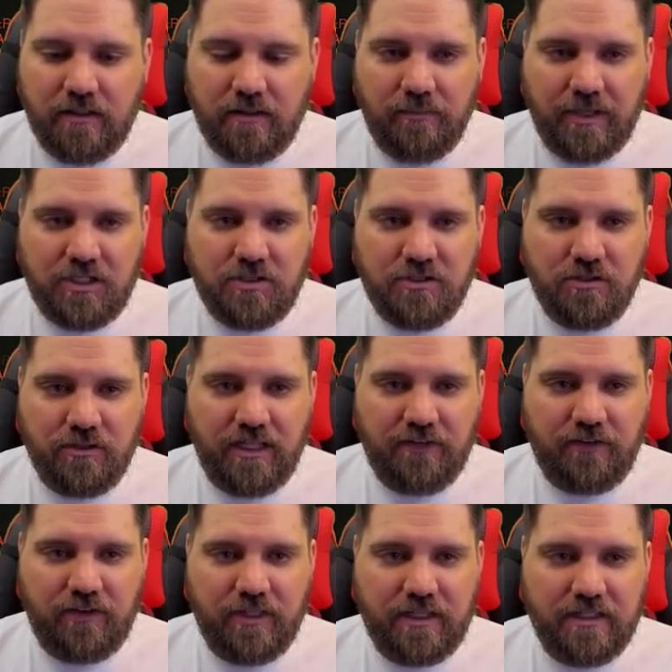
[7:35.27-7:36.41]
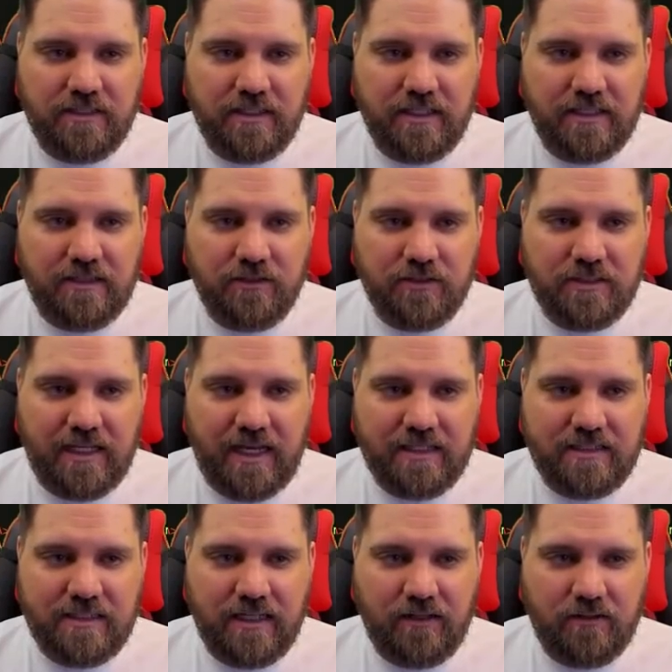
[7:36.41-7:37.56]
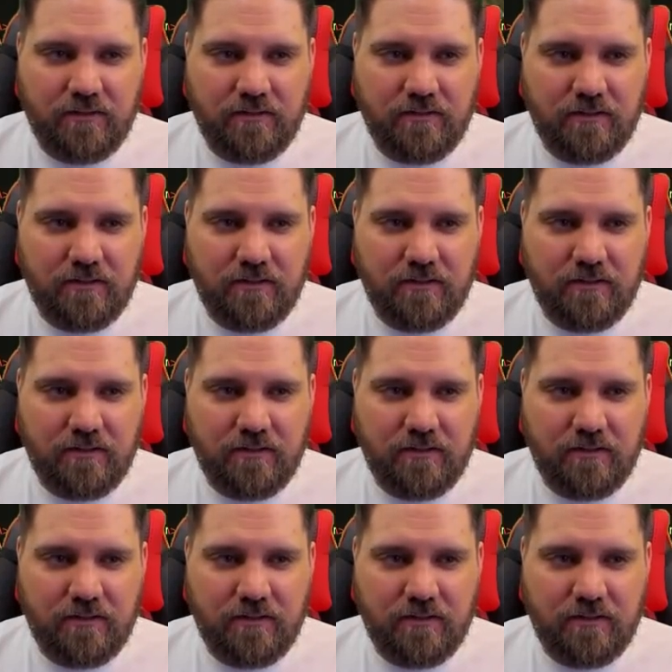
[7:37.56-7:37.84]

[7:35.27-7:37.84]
Make sure you're left clicking to get those dots out.